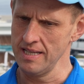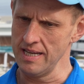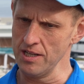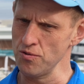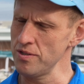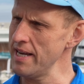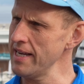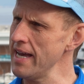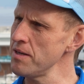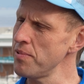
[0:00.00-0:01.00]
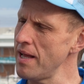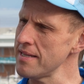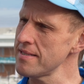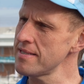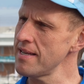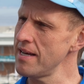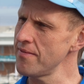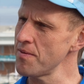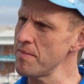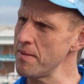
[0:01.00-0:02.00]
a good decade plus uh,
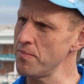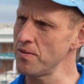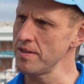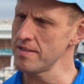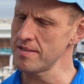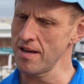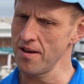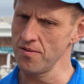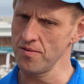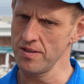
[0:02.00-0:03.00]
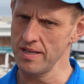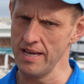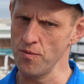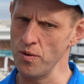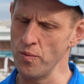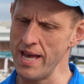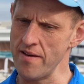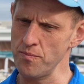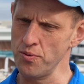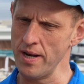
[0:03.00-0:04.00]
from that point. So yeah, we, we
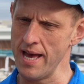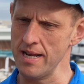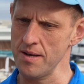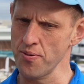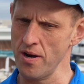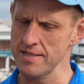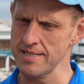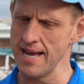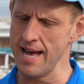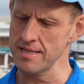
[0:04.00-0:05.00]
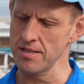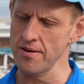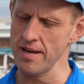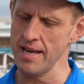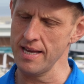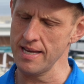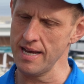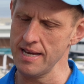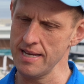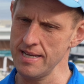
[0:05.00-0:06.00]
haven't put out a price, t uh, sorry,
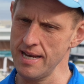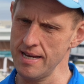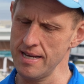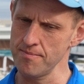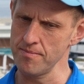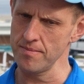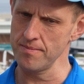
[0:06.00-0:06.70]
a, a um,